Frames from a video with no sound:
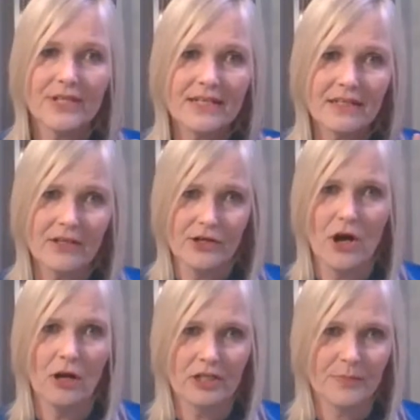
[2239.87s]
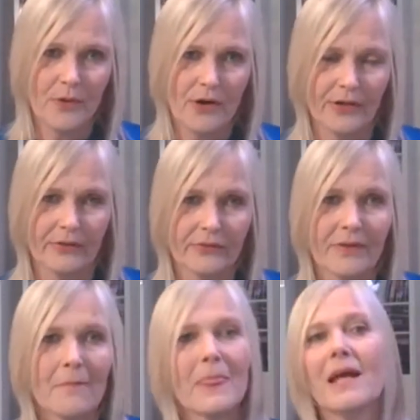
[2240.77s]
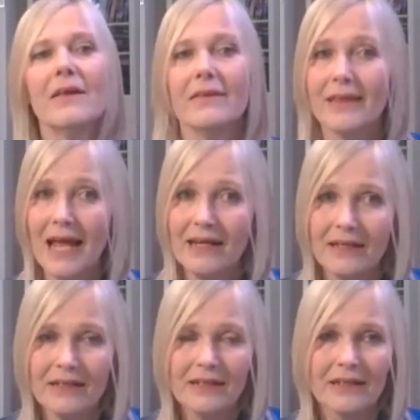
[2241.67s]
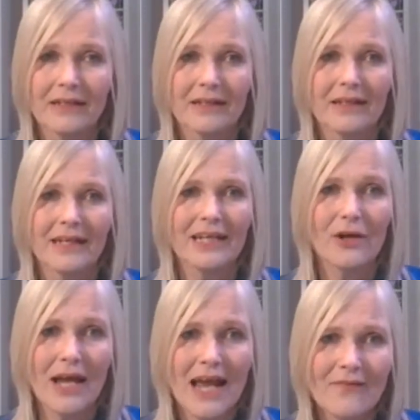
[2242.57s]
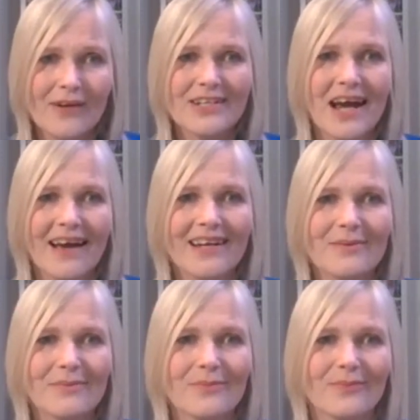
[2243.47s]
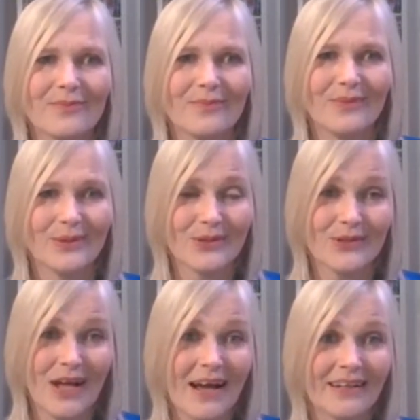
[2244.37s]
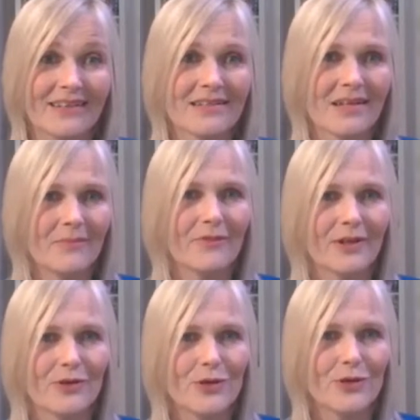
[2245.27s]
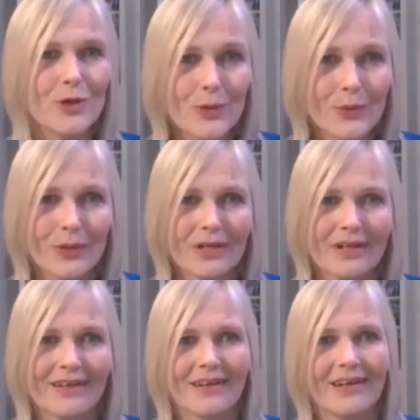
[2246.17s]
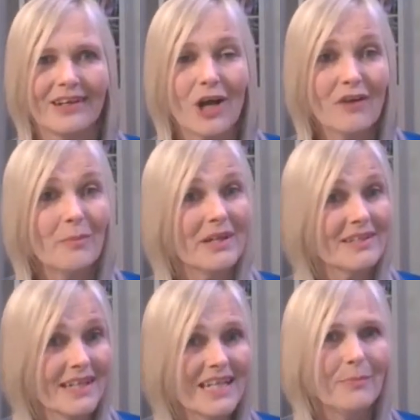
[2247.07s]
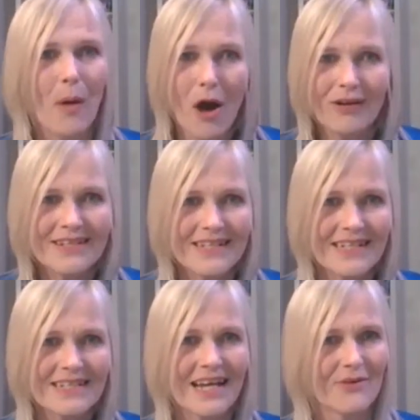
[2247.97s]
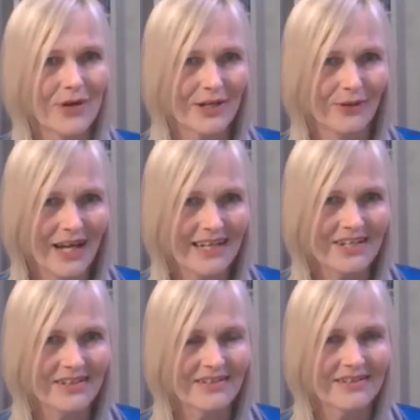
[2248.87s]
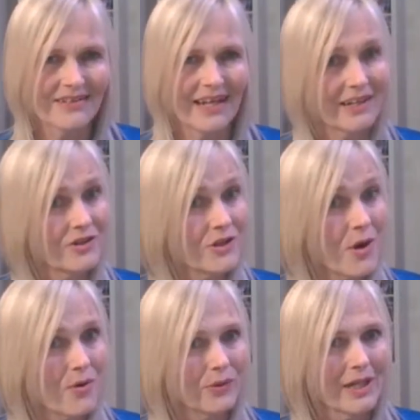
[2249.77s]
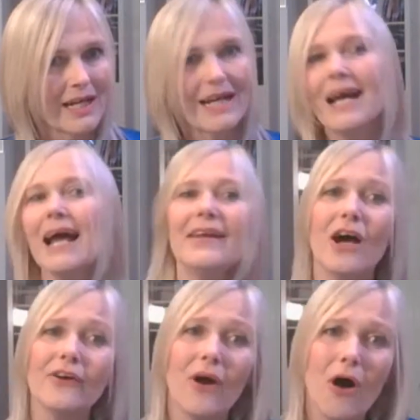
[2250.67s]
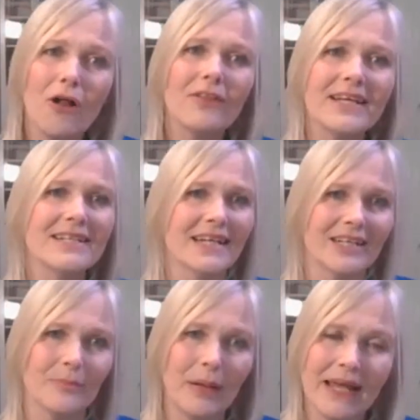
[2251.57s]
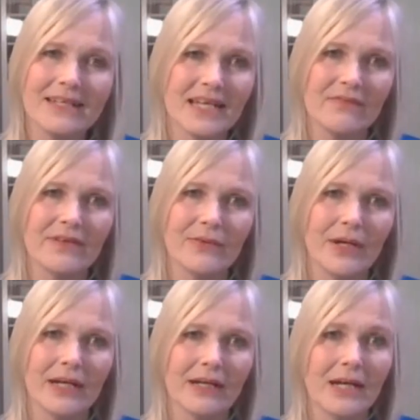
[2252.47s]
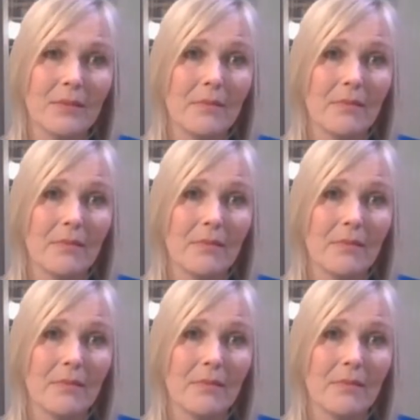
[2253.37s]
So these are the knowledge products. Then, every time you're starting something new, governments, they need policies and regulations, like I showed. And not all these are in place everywhere.